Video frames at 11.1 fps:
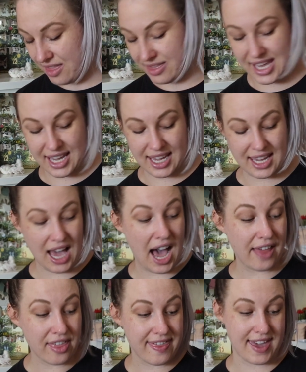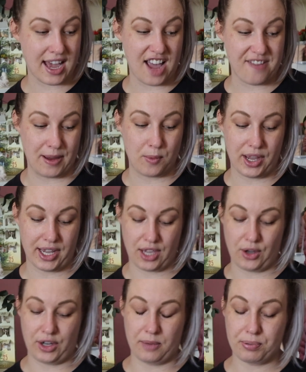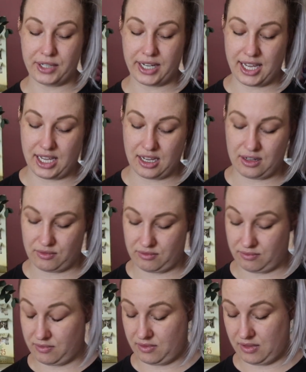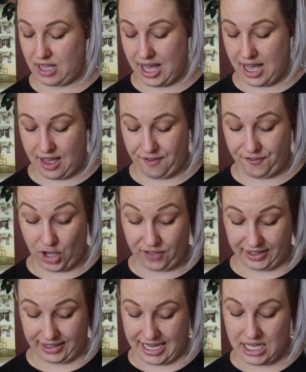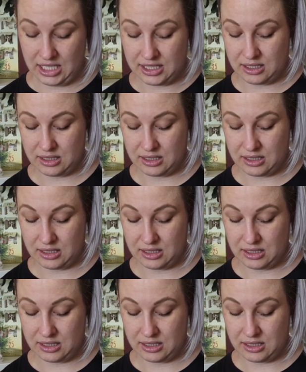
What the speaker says: The other thing I've been working on pretty fervently